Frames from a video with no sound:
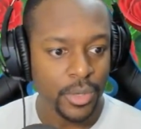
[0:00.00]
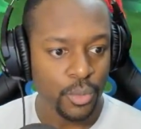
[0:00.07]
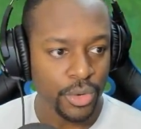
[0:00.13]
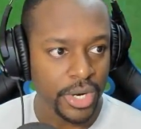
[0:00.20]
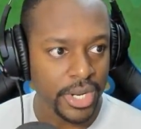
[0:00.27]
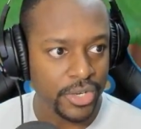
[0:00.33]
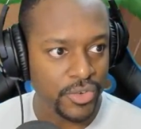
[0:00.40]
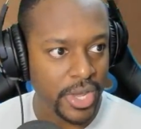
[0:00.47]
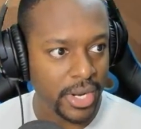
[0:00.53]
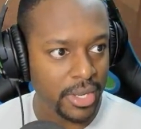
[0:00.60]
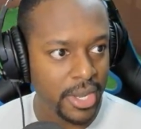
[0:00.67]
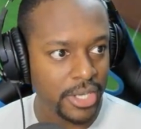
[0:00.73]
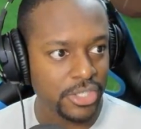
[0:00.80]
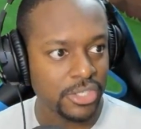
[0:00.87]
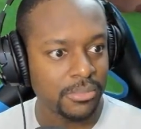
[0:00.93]
We're gonna try to
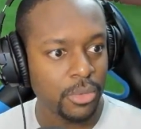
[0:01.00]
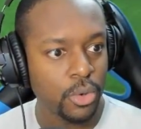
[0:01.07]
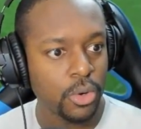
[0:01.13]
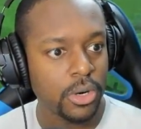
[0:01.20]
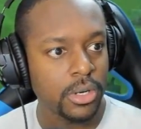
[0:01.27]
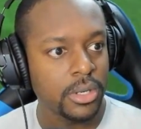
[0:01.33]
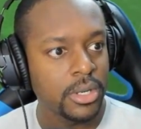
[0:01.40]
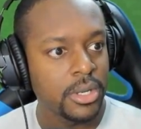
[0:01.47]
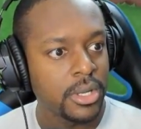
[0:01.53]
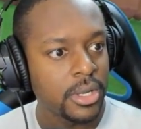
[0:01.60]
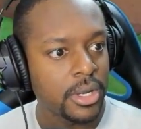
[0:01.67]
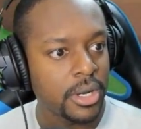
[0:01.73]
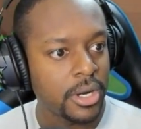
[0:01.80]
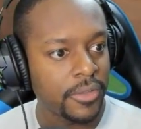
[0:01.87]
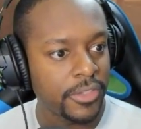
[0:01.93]
catch some more
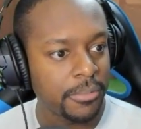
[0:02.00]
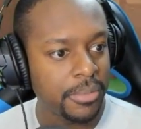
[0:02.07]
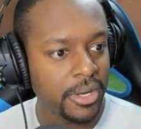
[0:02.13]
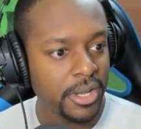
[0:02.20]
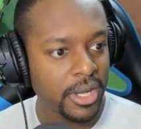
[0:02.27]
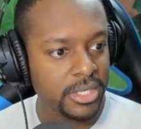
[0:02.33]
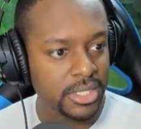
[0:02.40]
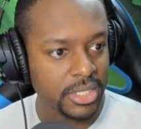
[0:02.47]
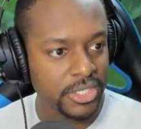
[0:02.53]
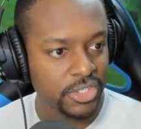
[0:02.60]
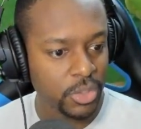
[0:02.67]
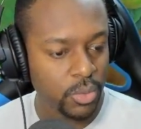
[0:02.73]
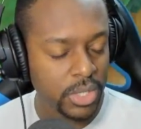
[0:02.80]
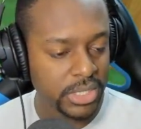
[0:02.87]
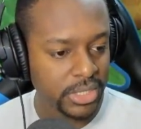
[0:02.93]
of the bugs, at least
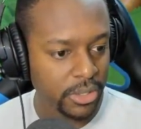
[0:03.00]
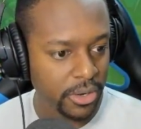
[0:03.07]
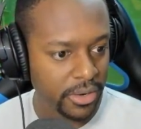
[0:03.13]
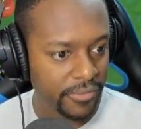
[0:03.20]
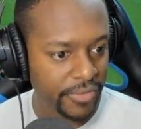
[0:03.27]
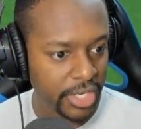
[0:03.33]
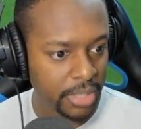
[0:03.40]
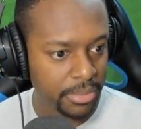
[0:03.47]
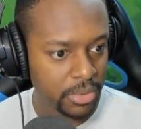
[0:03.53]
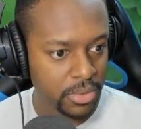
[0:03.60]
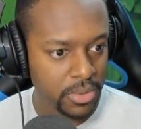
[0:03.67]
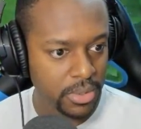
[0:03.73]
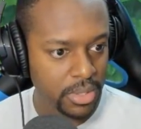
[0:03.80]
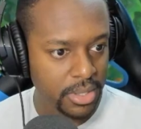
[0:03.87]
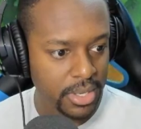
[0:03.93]
the ones that are
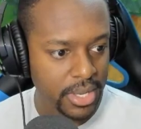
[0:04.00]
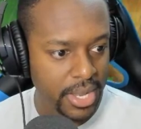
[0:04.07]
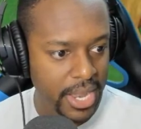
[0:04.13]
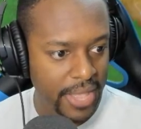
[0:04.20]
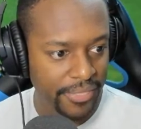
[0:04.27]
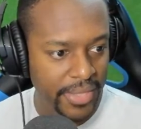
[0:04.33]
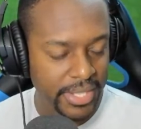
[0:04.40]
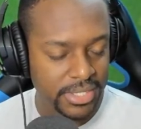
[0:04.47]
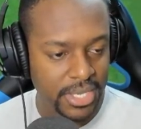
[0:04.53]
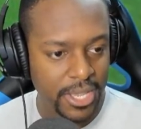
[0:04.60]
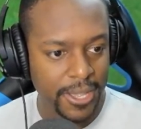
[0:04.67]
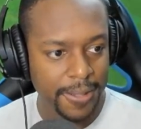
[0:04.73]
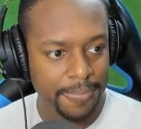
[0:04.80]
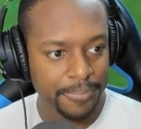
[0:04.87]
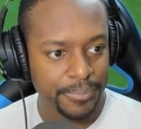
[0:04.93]
available at that
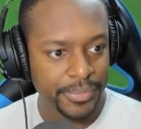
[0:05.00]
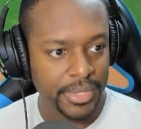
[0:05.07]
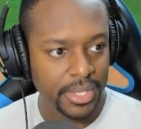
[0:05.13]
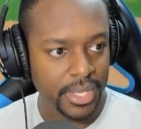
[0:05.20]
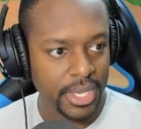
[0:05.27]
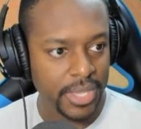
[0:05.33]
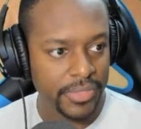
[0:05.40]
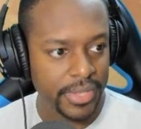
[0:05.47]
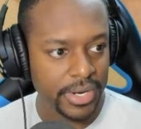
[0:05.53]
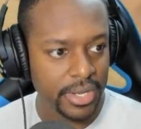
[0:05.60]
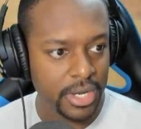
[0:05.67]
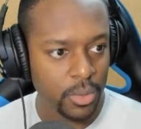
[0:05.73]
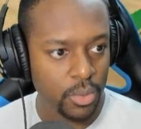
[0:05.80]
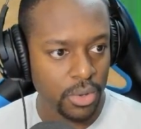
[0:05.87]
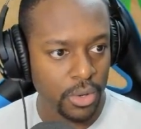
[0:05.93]
time, and then
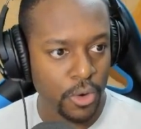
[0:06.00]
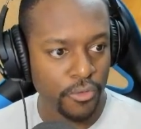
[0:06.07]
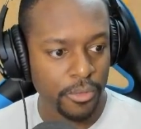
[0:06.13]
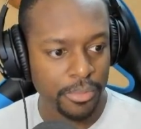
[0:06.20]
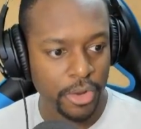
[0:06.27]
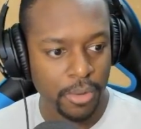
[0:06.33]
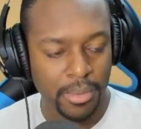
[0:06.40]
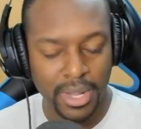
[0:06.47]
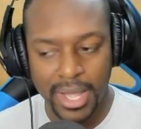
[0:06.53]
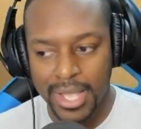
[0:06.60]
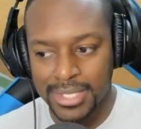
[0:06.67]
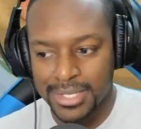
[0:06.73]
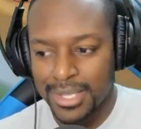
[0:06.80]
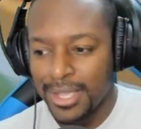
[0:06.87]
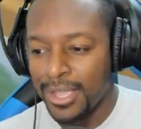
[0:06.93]
uh, we'll go from there, but
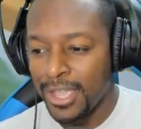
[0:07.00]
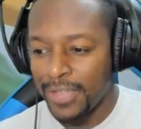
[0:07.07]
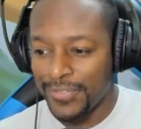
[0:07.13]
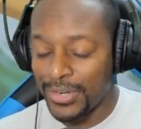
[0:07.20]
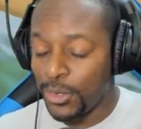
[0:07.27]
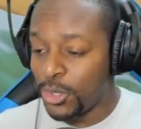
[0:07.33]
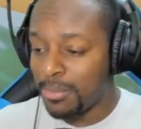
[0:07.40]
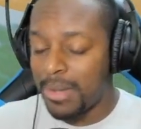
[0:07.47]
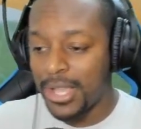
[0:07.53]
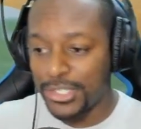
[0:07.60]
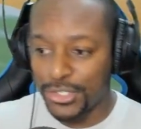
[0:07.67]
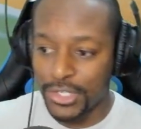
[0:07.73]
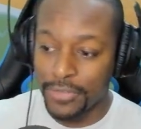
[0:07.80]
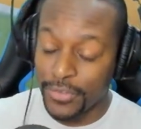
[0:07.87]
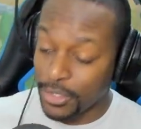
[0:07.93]
guys. If you're new to my,
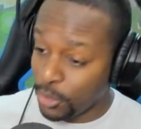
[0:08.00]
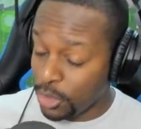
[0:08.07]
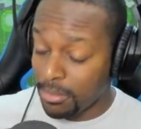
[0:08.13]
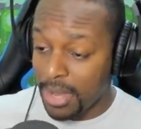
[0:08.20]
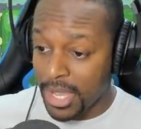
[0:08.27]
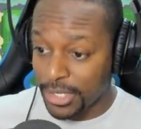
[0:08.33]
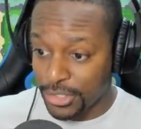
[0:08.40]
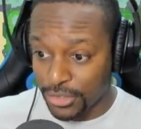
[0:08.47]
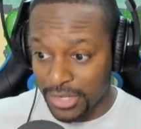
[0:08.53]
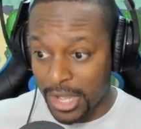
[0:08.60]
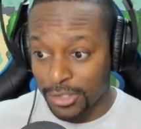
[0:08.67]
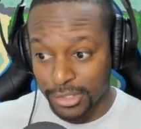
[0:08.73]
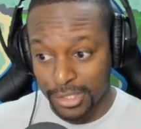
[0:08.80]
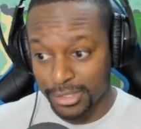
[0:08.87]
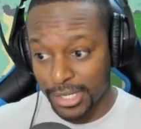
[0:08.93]
if you're new to my, I
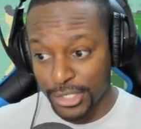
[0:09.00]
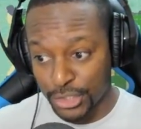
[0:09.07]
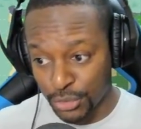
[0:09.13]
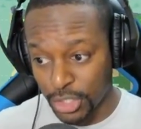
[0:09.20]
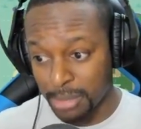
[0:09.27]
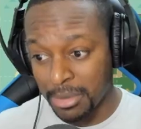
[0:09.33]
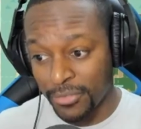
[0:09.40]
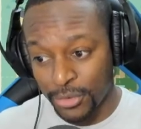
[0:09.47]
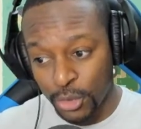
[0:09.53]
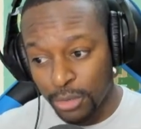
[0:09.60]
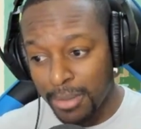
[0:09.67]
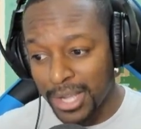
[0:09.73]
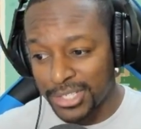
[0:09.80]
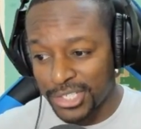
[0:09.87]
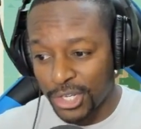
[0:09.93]
was gonna say stream. If you're new to
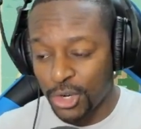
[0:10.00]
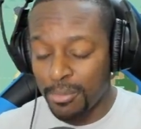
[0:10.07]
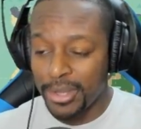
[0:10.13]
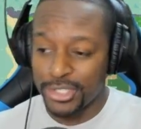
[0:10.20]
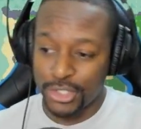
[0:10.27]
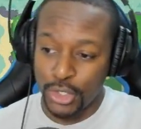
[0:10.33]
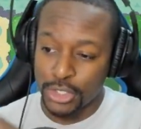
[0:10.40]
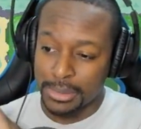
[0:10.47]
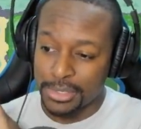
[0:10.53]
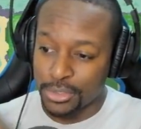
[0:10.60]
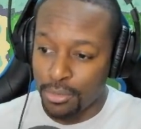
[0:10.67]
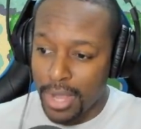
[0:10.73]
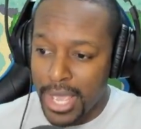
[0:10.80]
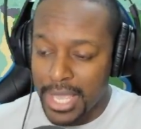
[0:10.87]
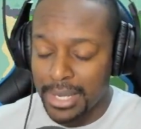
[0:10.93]
my channel, make sure you
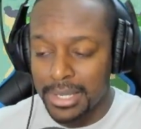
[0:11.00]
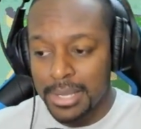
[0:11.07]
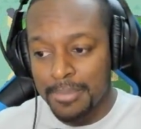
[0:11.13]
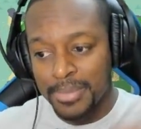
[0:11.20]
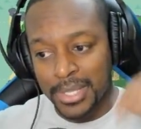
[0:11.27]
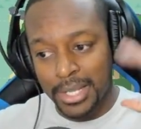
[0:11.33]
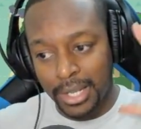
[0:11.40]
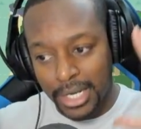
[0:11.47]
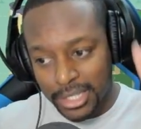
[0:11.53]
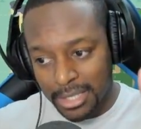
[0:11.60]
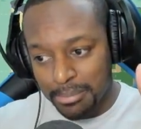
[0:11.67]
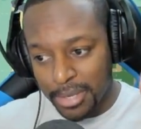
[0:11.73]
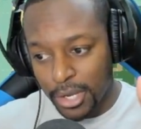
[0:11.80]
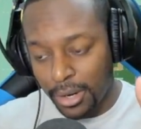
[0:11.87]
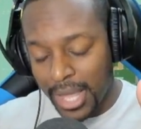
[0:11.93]
subscribe, click the
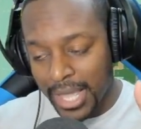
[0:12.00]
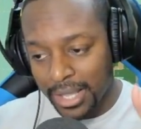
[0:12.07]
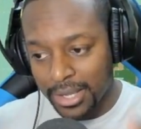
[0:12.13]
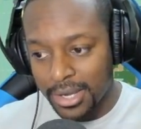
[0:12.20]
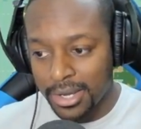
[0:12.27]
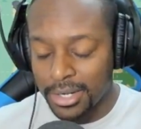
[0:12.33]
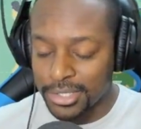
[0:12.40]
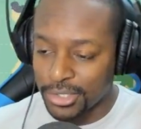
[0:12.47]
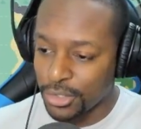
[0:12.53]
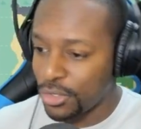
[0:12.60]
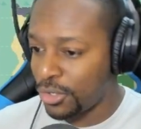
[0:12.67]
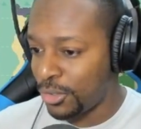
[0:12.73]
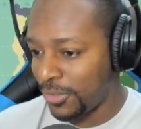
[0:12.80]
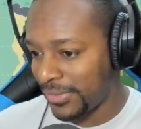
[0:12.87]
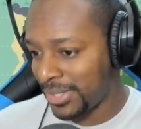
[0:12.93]
bell icon to turn on
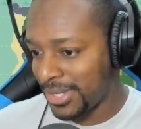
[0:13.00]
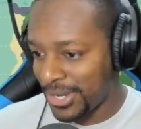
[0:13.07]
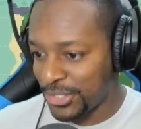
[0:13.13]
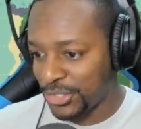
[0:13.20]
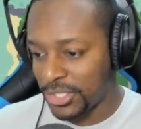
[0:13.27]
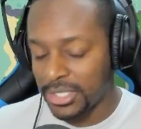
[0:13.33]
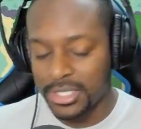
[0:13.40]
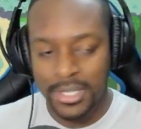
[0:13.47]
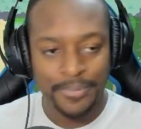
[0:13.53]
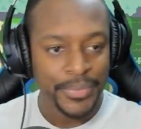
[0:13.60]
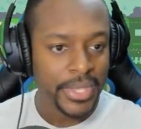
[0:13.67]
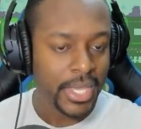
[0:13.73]
your notifications.